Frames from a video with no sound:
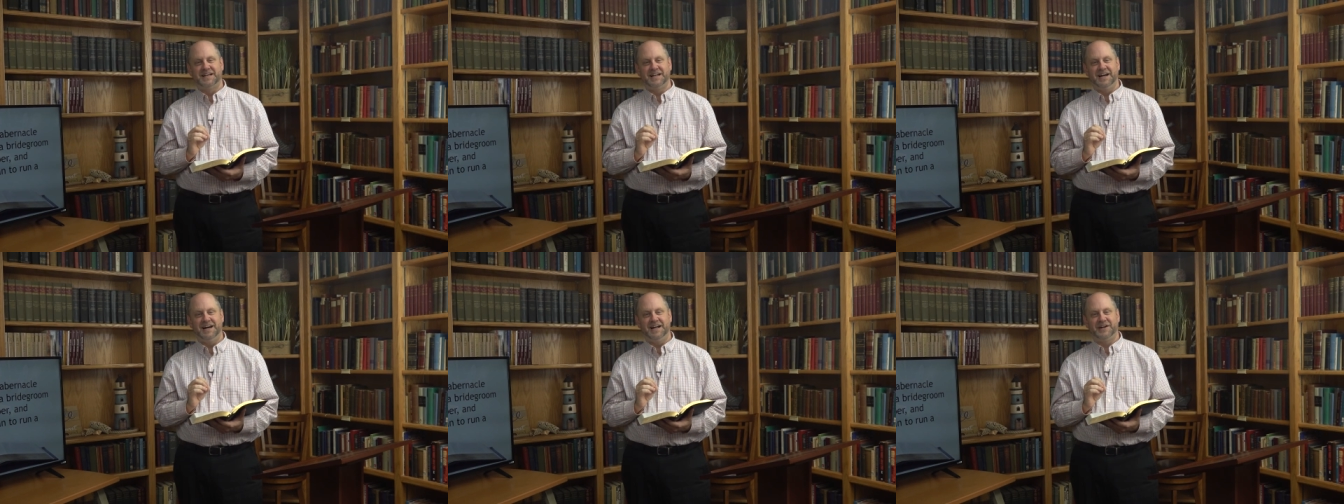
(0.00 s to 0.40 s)

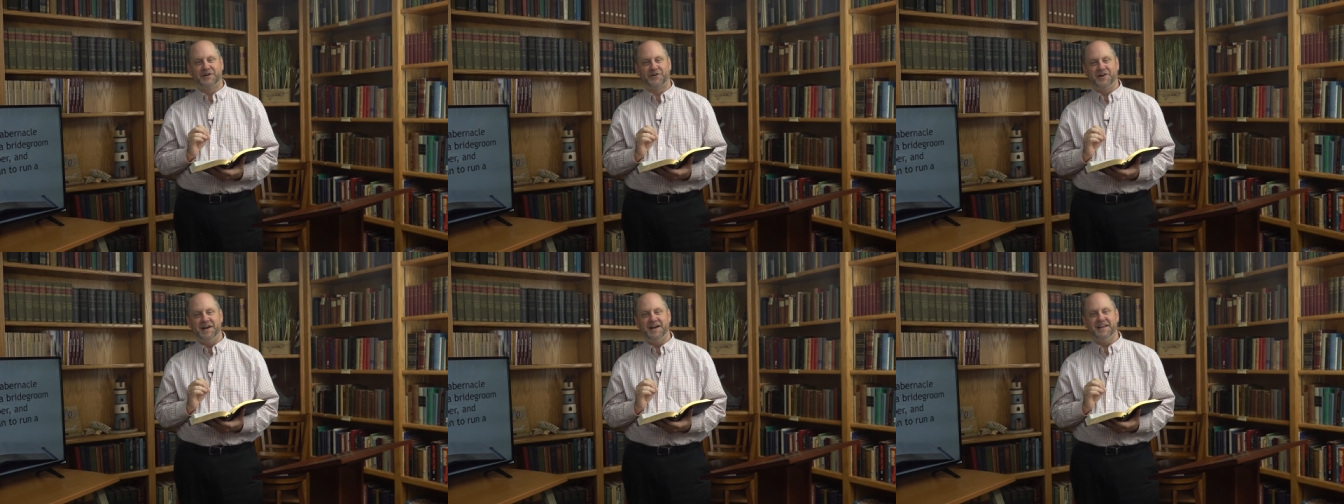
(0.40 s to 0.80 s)
that God
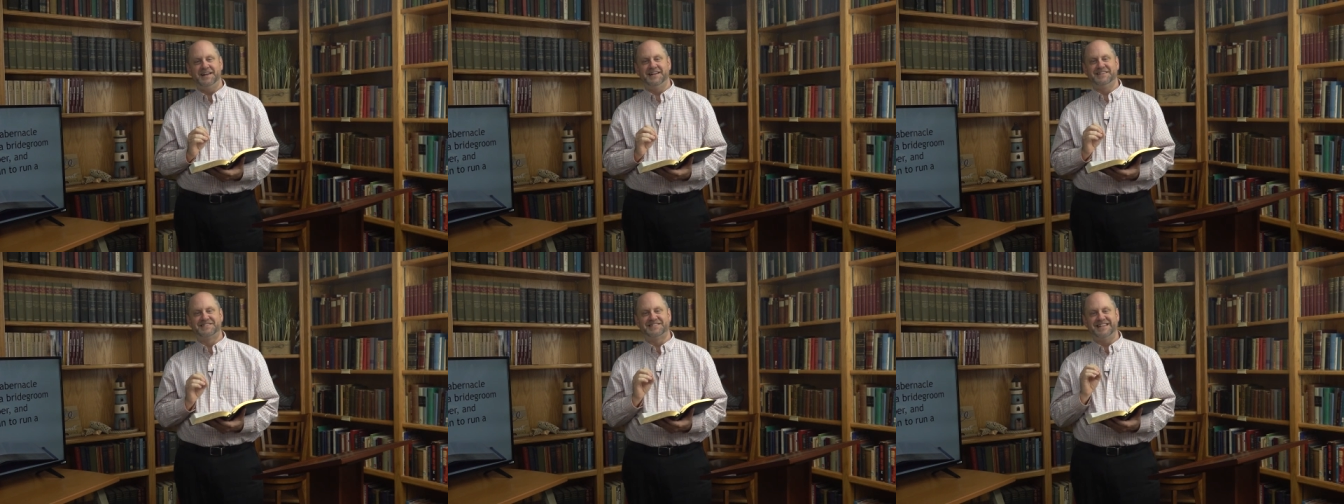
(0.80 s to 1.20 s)

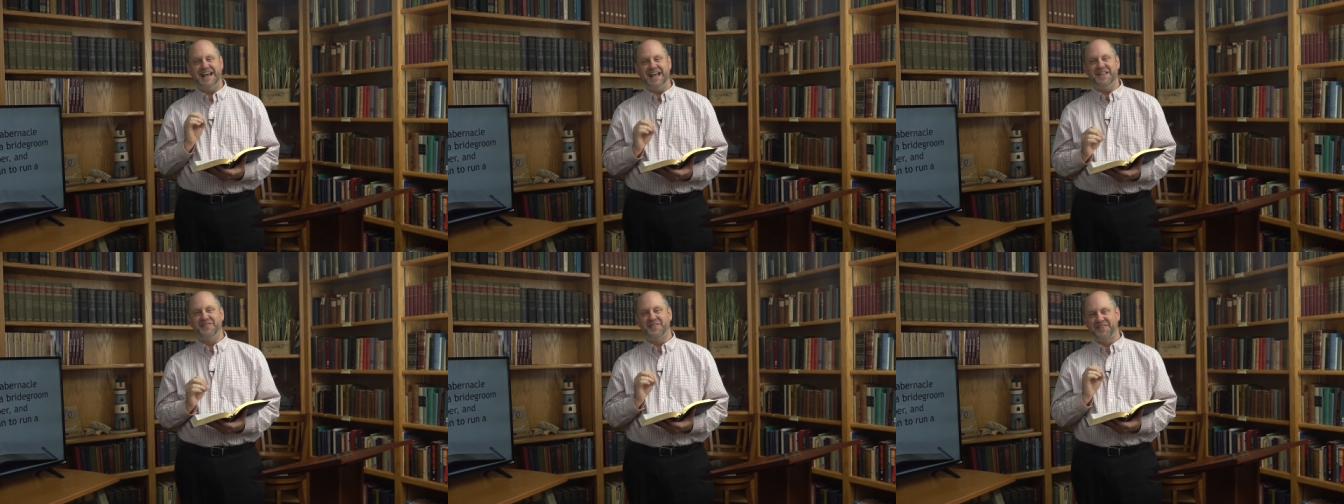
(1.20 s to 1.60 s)
created is
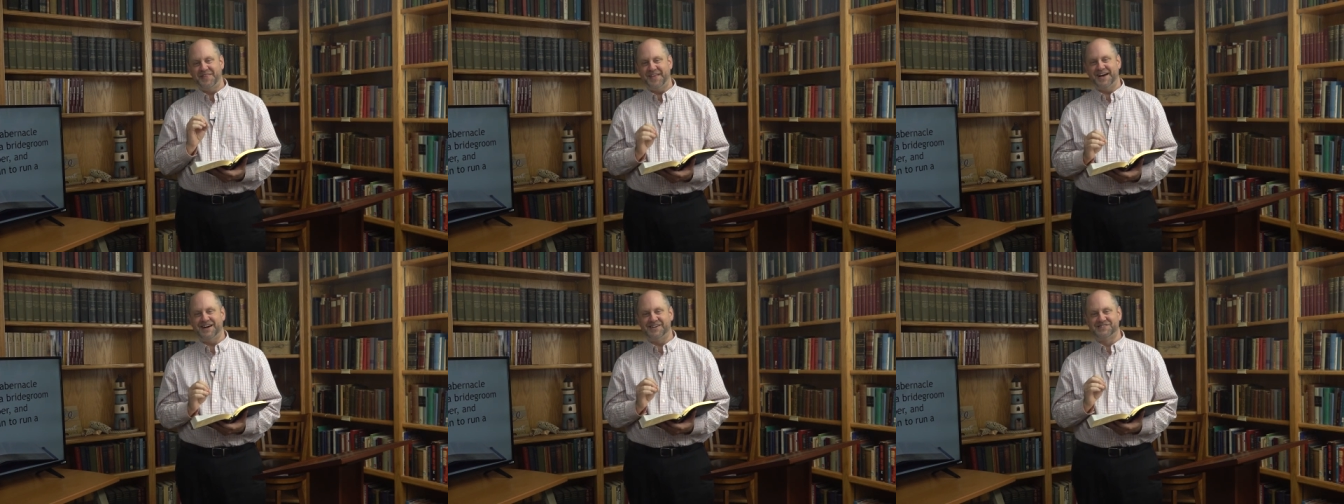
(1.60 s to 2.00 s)

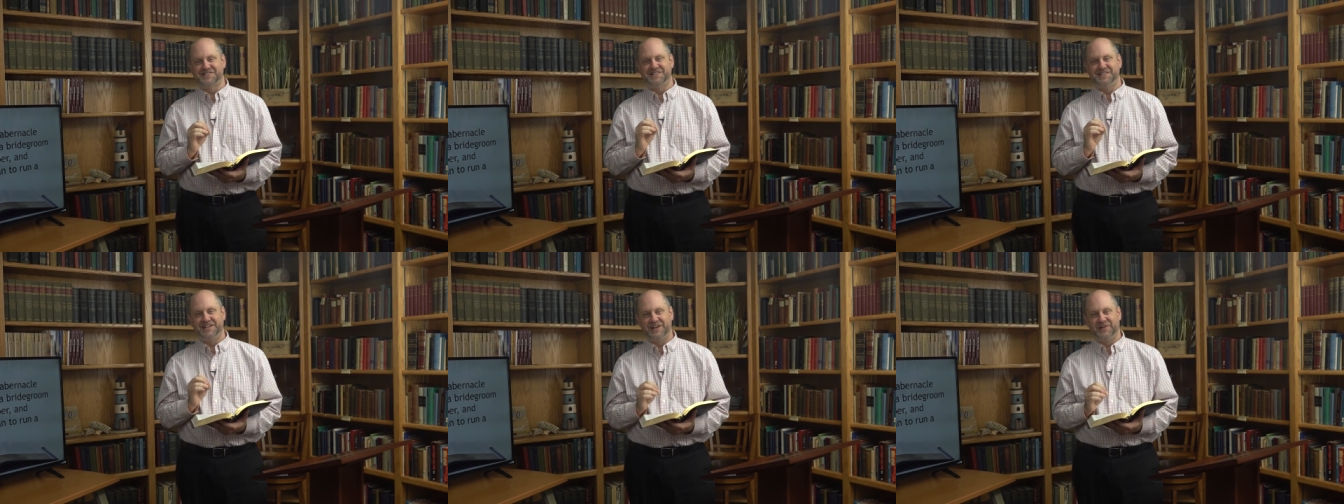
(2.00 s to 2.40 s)

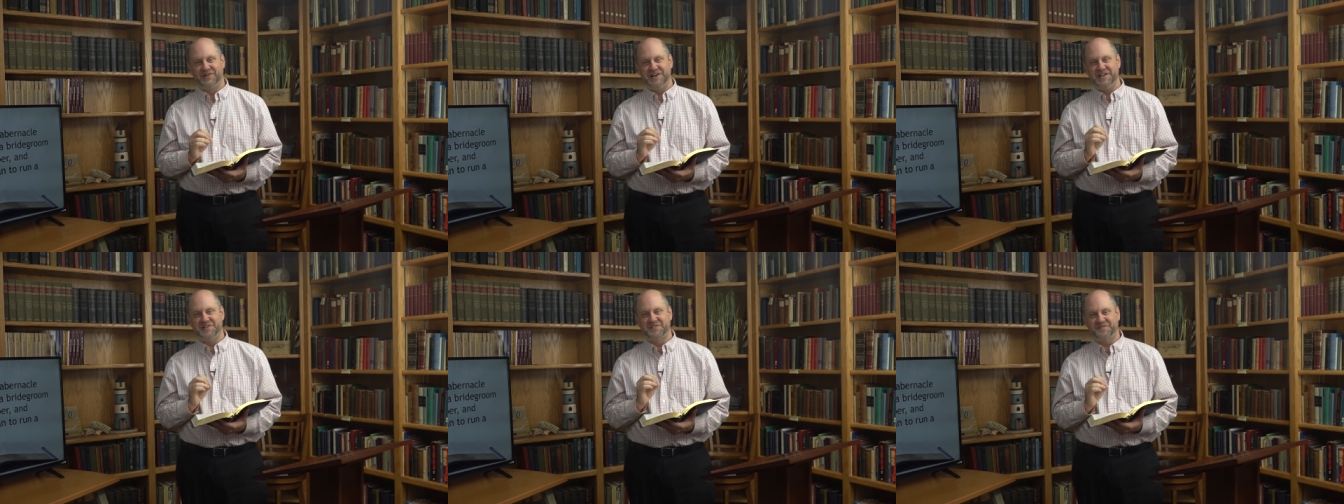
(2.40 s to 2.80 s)
10,000
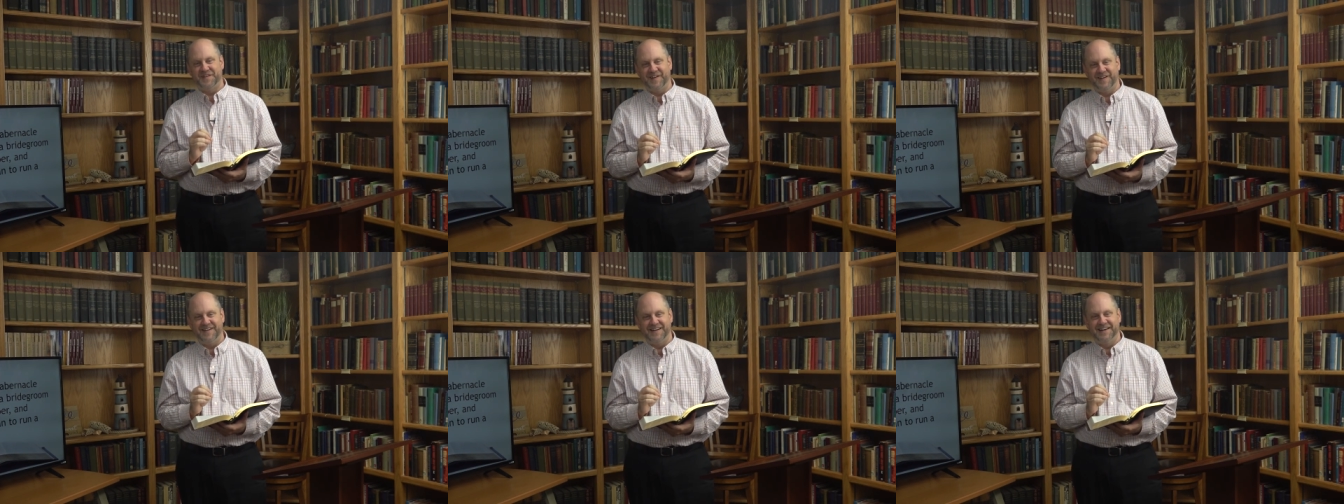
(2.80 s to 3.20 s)
degrees
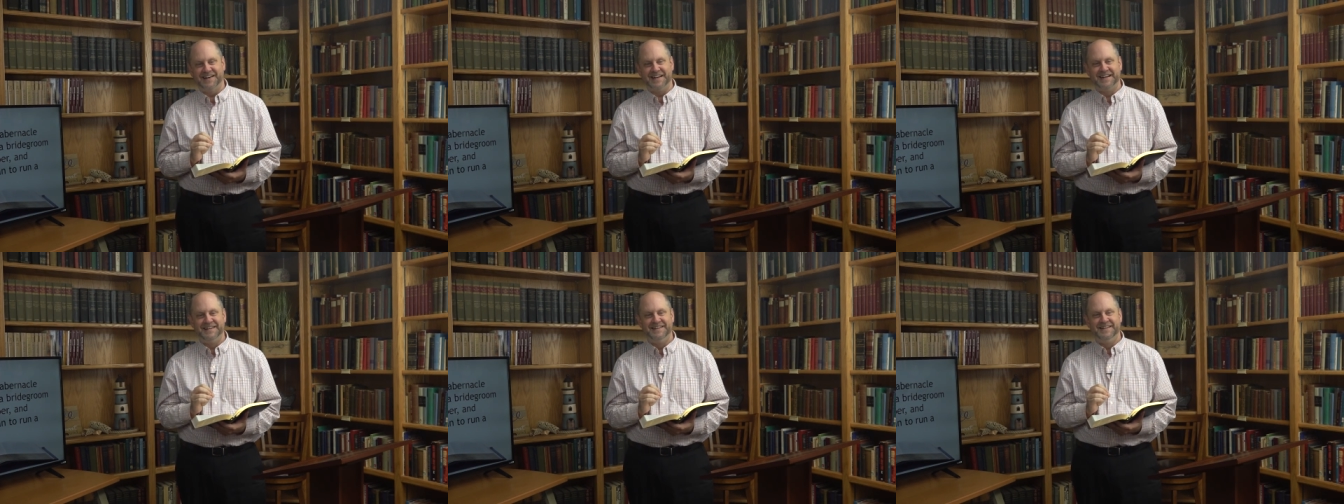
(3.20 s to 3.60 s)

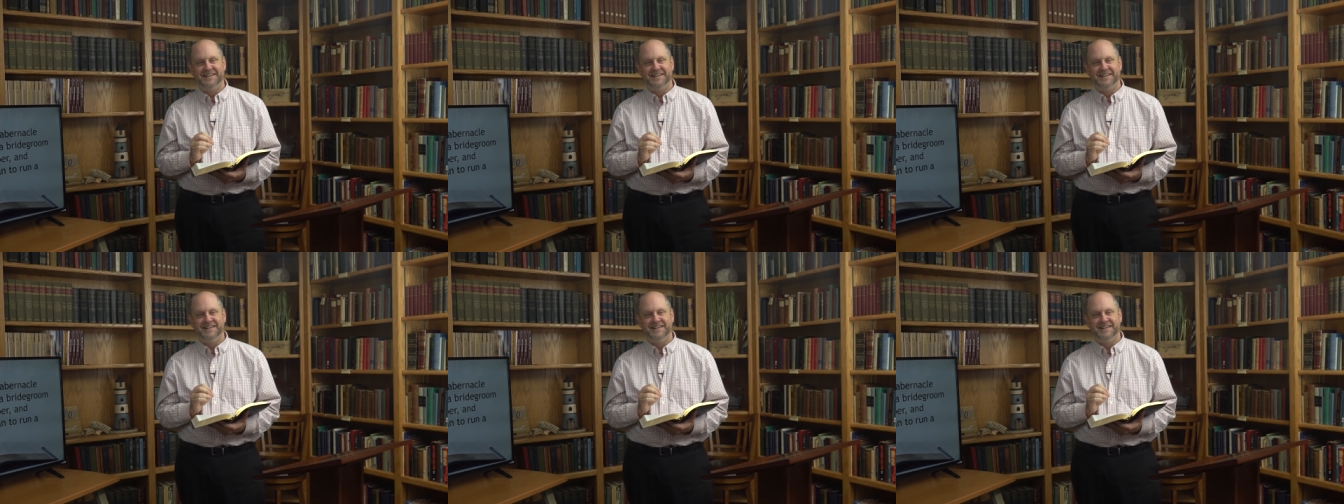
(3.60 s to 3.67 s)
Fahrenheit.